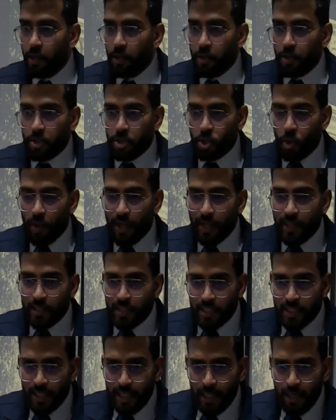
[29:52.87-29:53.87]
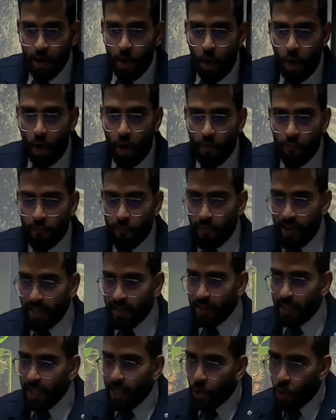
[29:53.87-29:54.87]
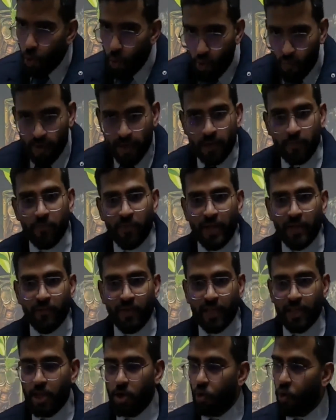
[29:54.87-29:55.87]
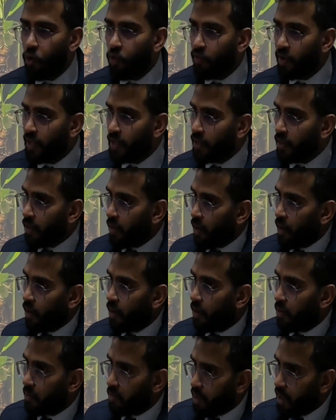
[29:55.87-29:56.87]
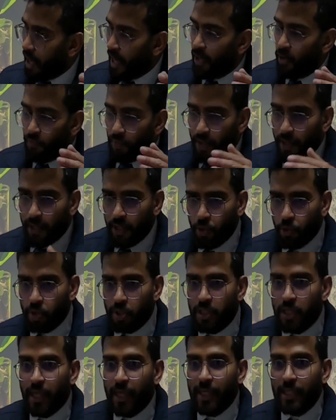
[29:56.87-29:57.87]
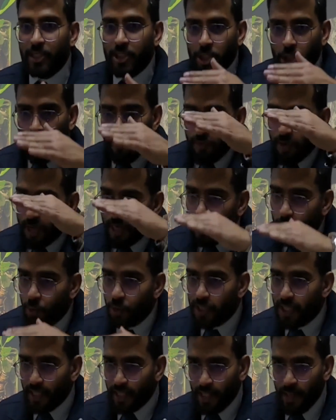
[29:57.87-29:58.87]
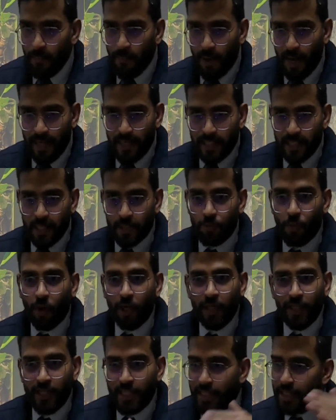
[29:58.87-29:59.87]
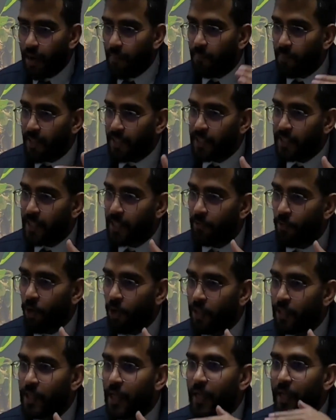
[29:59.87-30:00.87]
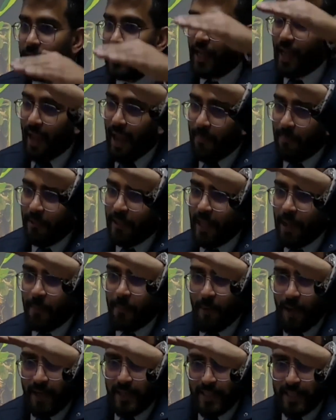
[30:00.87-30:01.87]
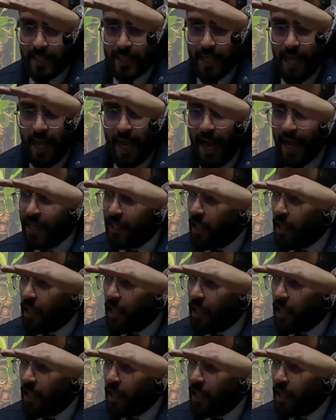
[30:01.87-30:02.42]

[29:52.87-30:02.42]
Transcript: So instead of when the COVID kind of reduced, instead of reducing the prices, what these companies did was they kept their prices high and their